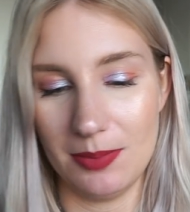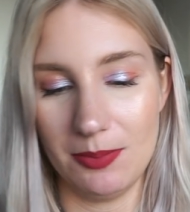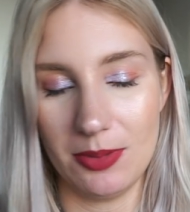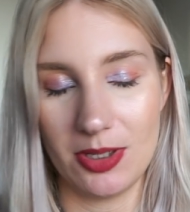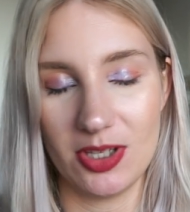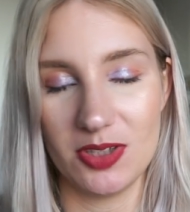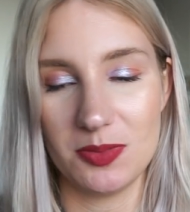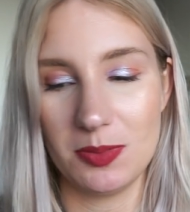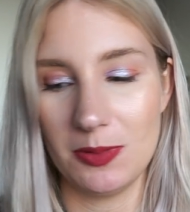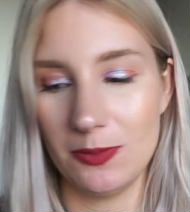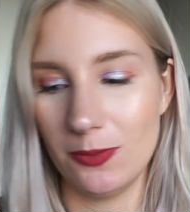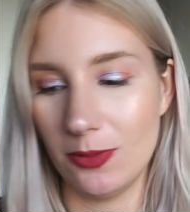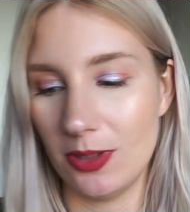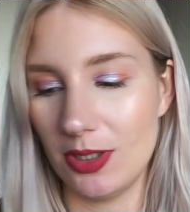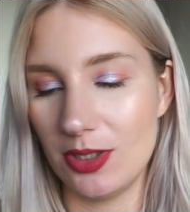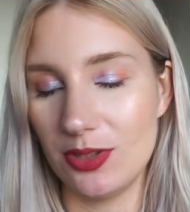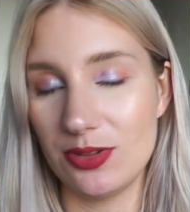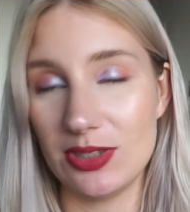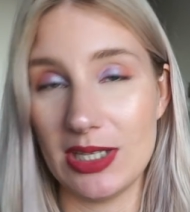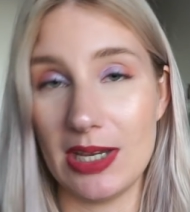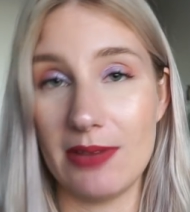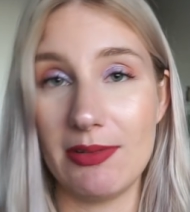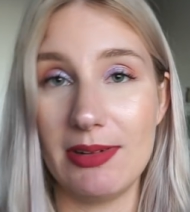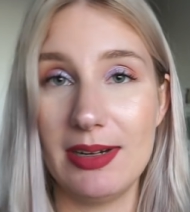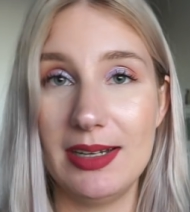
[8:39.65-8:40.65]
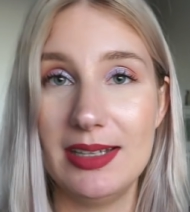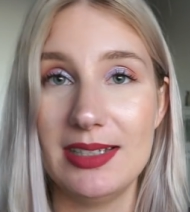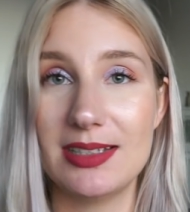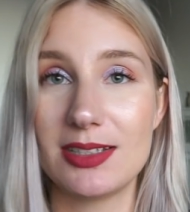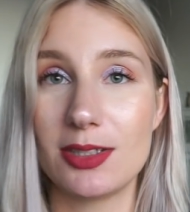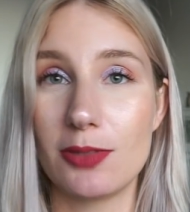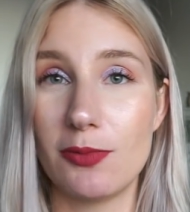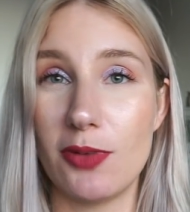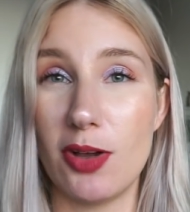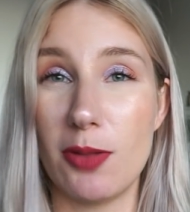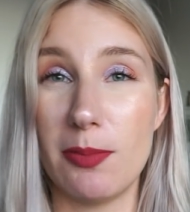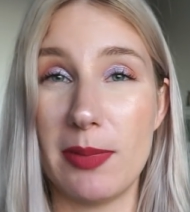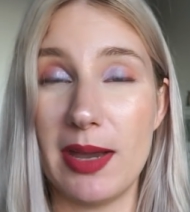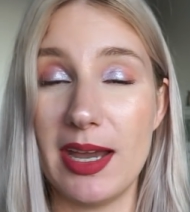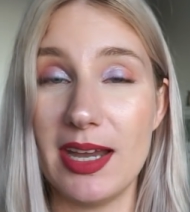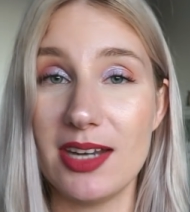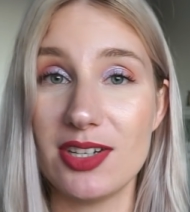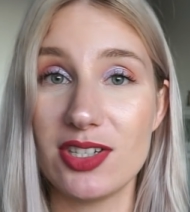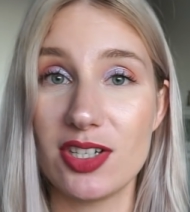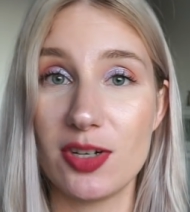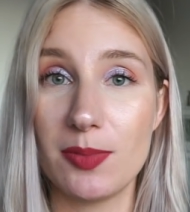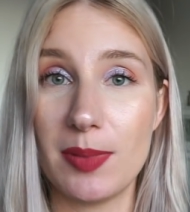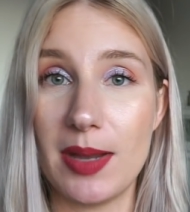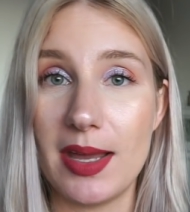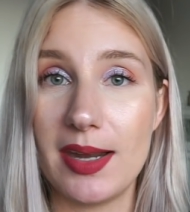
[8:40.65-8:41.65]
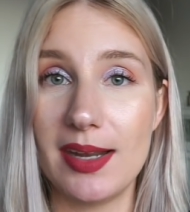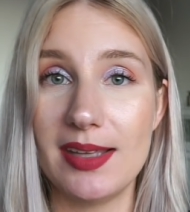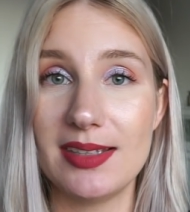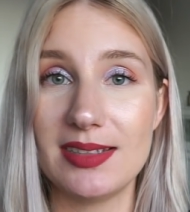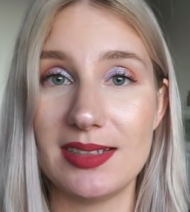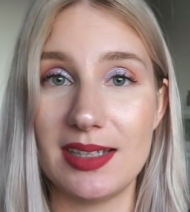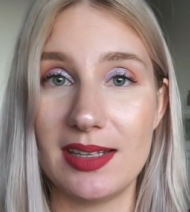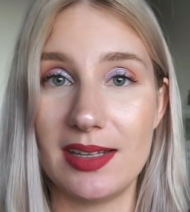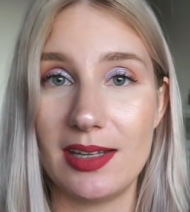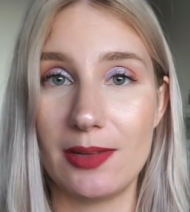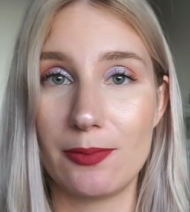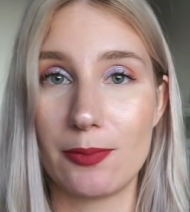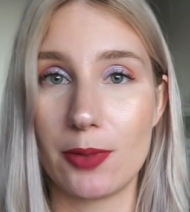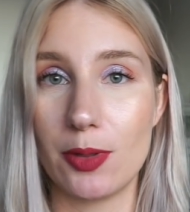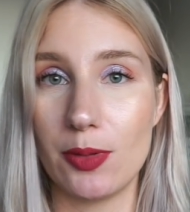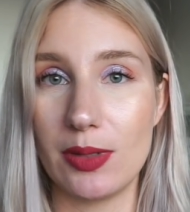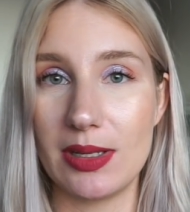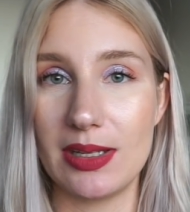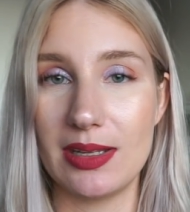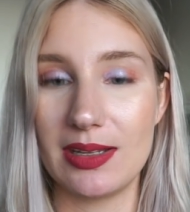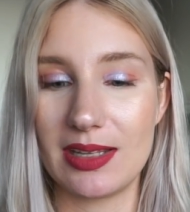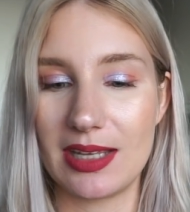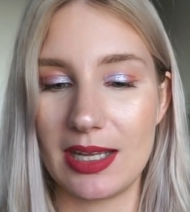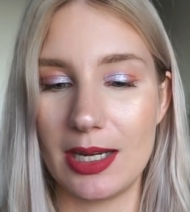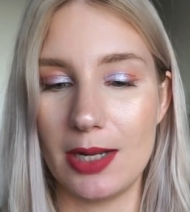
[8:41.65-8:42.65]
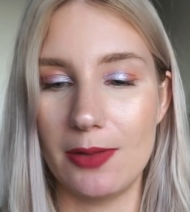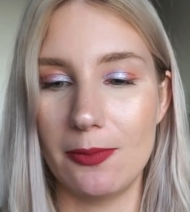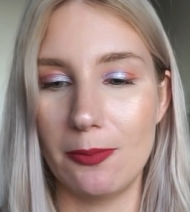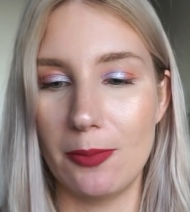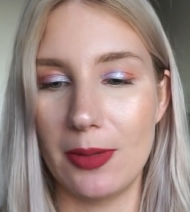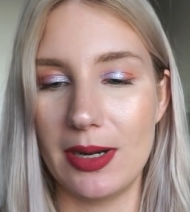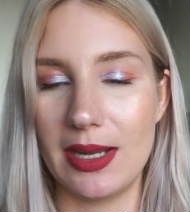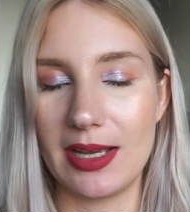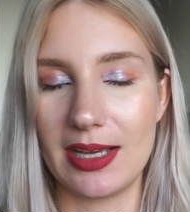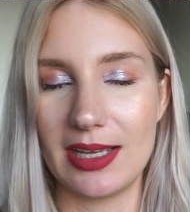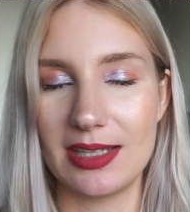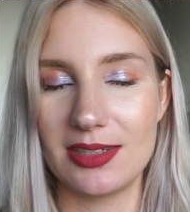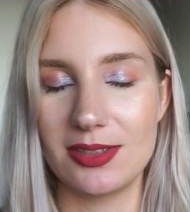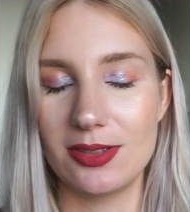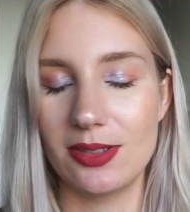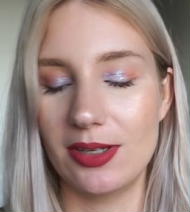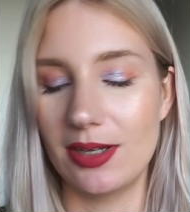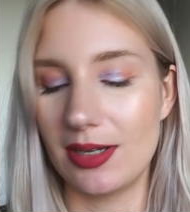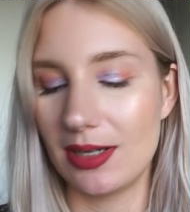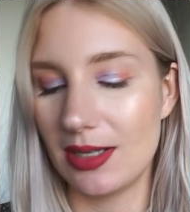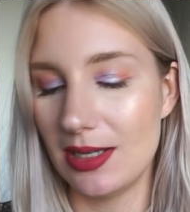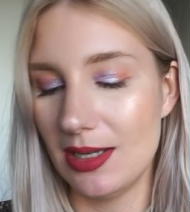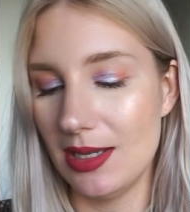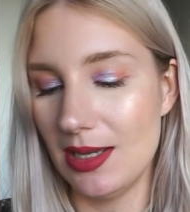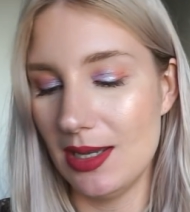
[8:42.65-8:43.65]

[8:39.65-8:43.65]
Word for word: because before I used to have a list of all my eyeshadow palettes and then roll kind of when I get to it.